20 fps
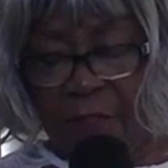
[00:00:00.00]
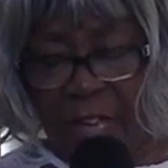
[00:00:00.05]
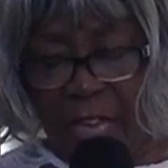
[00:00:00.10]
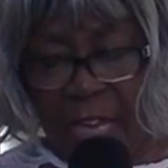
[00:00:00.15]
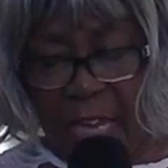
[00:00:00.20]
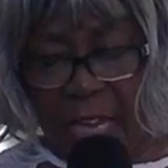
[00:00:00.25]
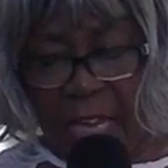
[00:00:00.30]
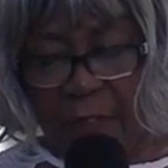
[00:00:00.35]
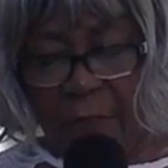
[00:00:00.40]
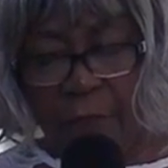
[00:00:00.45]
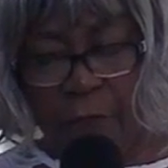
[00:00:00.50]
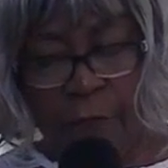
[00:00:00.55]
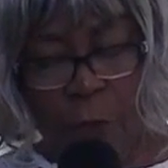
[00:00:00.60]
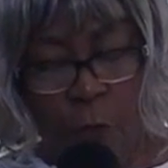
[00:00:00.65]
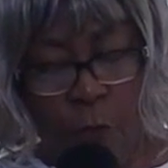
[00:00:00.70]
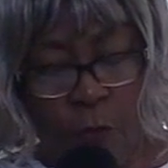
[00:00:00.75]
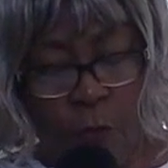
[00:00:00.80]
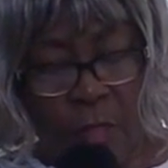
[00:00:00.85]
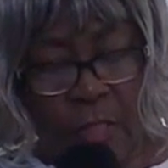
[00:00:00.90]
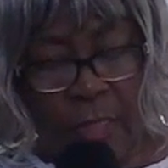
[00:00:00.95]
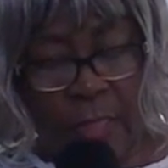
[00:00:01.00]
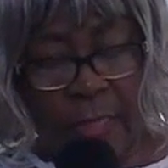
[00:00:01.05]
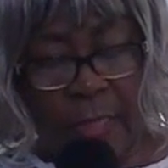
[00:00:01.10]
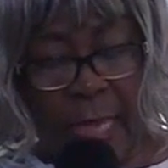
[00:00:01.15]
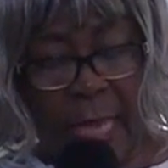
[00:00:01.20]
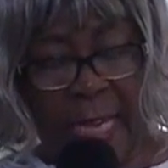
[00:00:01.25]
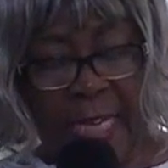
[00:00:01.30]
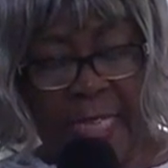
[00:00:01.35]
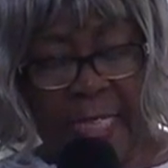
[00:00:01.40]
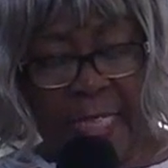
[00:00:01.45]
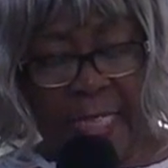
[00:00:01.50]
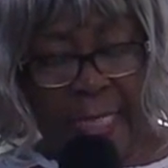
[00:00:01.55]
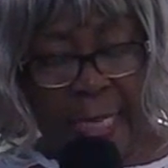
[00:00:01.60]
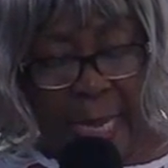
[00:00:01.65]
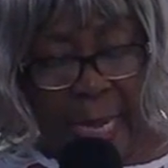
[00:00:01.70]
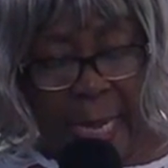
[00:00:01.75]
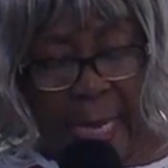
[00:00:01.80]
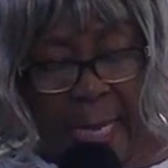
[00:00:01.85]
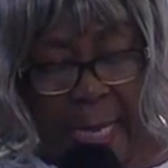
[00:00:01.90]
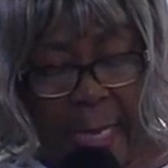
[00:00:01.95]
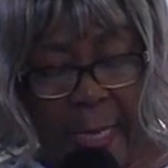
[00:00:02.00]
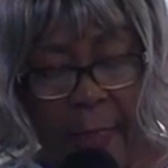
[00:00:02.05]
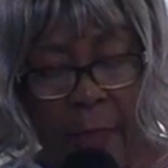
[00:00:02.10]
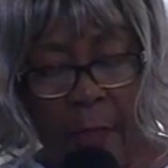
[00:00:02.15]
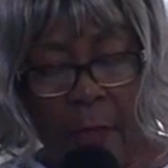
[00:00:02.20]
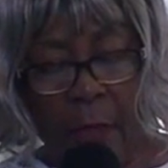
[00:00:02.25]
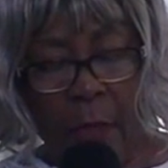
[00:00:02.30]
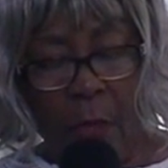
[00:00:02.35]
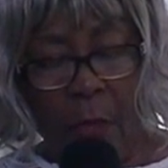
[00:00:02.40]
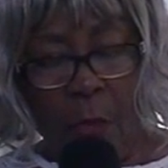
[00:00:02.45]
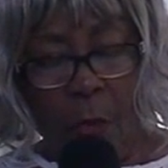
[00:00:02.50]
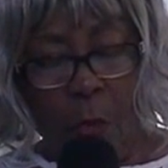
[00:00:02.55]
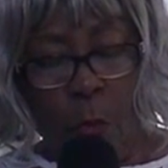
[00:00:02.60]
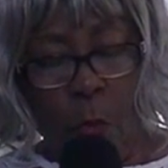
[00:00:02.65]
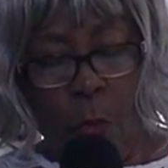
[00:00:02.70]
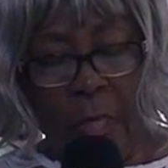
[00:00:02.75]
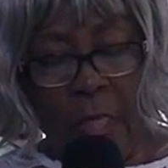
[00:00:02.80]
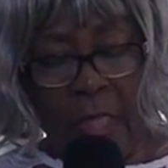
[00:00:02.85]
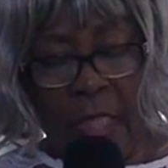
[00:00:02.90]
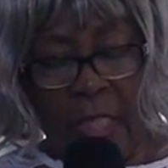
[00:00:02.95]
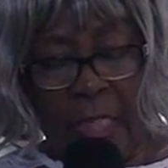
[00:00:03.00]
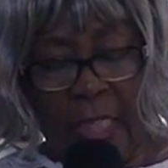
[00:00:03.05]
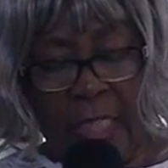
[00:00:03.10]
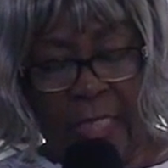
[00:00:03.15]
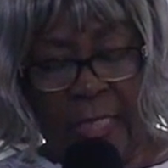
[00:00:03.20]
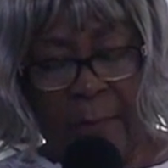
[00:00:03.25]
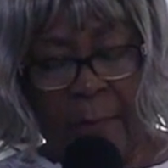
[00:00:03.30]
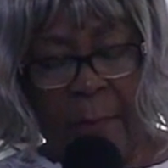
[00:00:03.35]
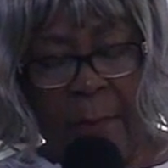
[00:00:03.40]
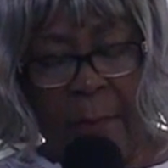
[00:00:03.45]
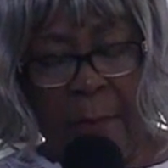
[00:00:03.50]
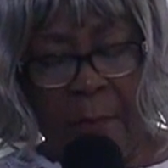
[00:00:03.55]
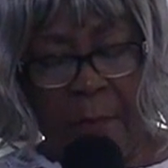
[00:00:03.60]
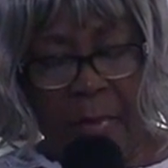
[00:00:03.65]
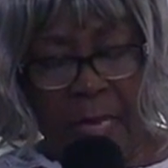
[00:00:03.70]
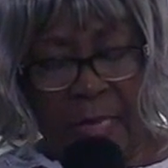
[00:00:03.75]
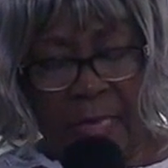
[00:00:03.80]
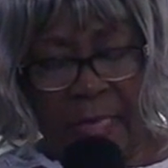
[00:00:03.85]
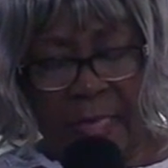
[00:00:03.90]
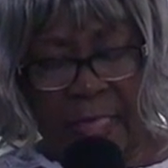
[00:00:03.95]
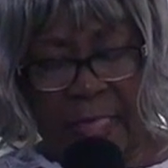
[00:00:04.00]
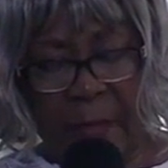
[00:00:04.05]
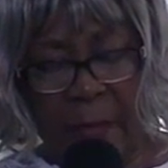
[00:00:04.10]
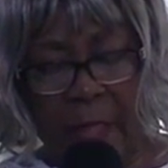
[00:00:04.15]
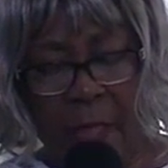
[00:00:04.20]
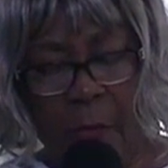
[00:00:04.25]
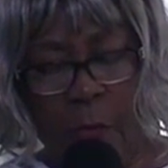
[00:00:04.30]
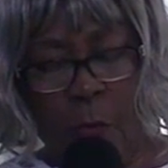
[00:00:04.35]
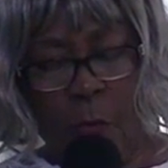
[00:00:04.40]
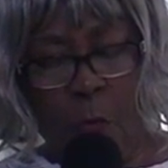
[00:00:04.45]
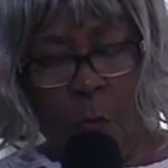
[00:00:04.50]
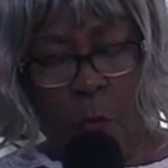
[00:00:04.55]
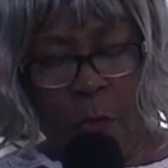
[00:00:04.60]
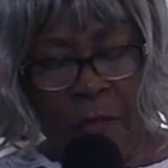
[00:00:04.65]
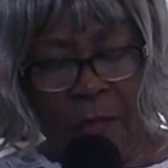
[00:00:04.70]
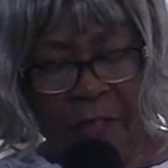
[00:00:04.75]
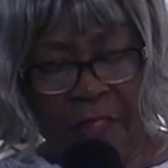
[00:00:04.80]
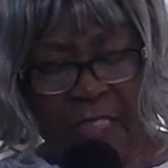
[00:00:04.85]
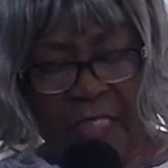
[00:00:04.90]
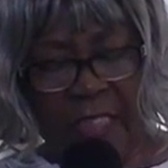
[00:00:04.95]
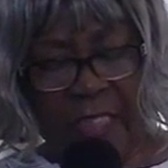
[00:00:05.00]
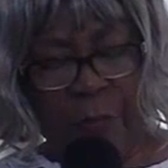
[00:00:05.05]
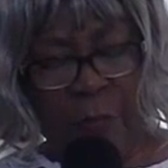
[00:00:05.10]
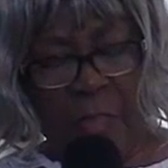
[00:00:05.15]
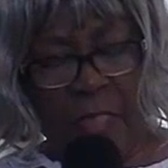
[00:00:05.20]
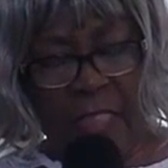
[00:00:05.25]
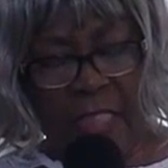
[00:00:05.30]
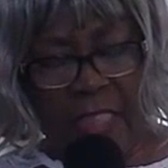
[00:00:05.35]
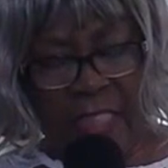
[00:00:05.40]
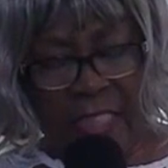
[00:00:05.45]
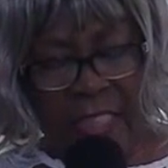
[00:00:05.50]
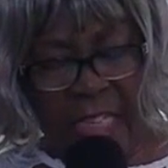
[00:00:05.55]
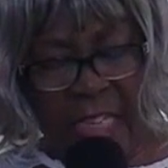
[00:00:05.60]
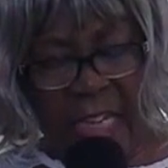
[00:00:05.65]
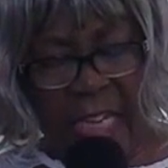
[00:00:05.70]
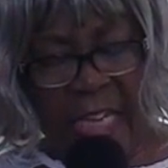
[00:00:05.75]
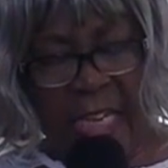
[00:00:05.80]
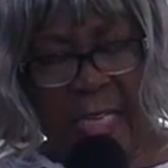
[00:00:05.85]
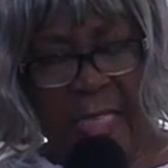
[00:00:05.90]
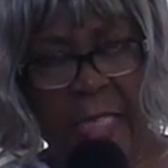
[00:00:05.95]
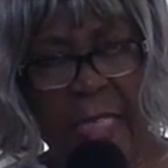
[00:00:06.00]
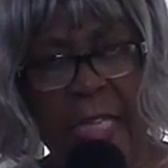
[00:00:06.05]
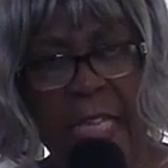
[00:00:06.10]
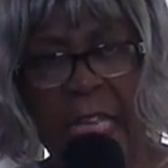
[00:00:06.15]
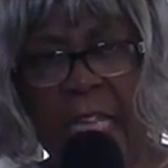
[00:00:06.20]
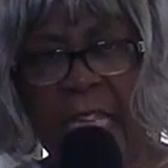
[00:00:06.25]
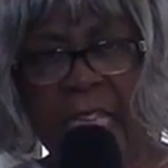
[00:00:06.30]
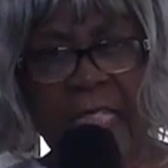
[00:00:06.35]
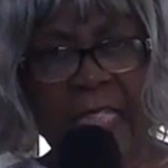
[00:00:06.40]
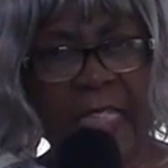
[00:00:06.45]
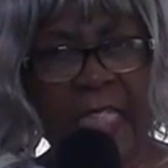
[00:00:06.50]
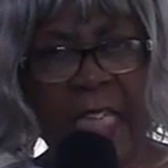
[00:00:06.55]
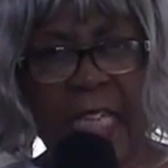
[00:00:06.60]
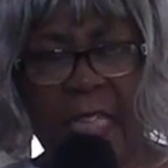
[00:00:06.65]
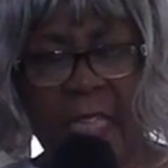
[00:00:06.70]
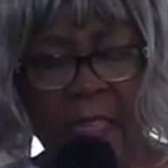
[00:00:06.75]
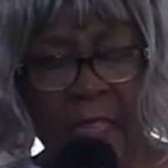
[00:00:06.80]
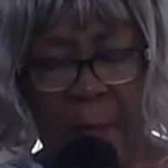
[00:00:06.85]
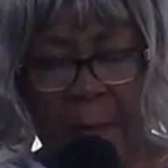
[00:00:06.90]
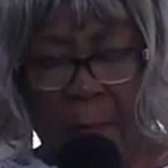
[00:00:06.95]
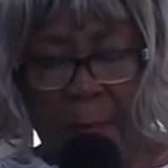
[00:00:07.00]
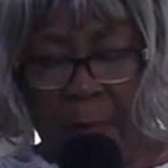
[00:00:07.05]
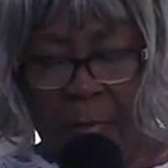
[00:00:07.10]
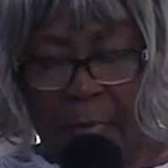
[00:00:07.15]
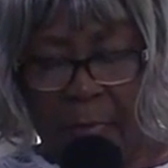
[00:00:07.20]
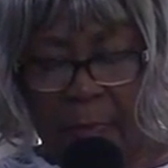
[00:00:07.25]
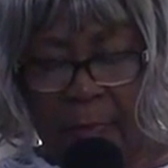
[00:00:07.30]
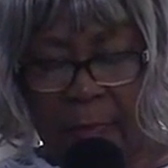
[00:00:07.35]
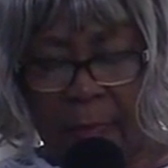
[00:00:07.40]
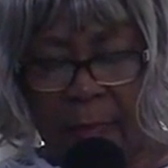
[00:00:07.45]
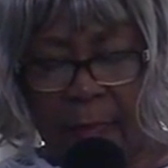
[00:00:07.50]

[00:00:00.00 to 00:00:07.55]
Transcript: vain, fruitless, and dead when it is mixed with, when sin is in the mix.